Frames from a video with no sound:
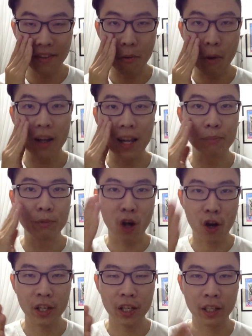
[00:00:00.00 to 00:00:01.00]
while I'm
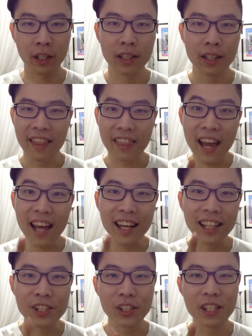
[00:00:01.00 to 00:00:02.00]
talking.
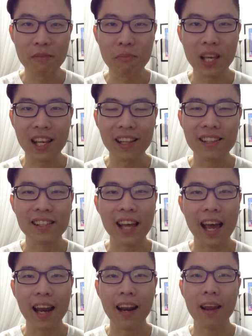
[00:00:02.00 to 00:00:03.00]
That actually means
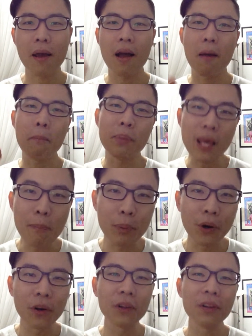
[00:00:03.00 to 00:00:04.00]
that
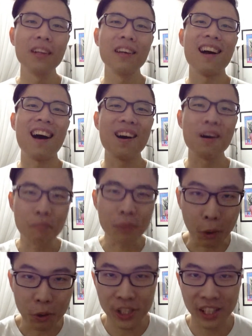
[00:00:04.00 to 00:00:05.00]
people are
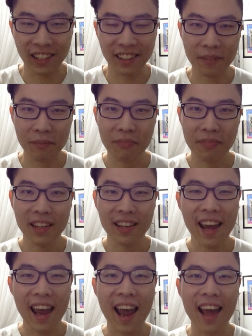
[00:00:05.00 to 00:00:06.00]
approaching
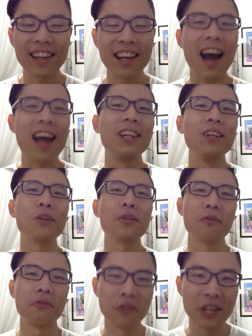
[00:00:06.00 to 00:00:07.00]
and I look
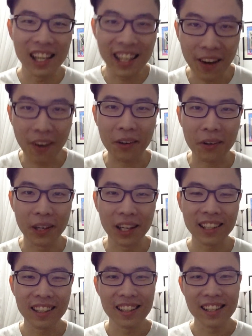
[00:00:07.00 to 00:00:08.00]
really
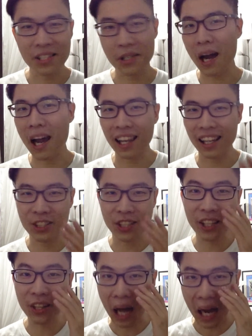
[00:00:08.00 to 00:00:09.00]
awkward. So I like
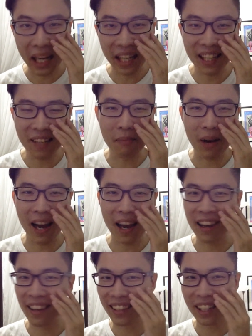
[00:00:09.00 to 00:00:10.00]
try to hide it
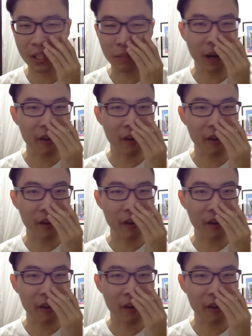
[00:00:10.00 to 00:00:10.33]
by touching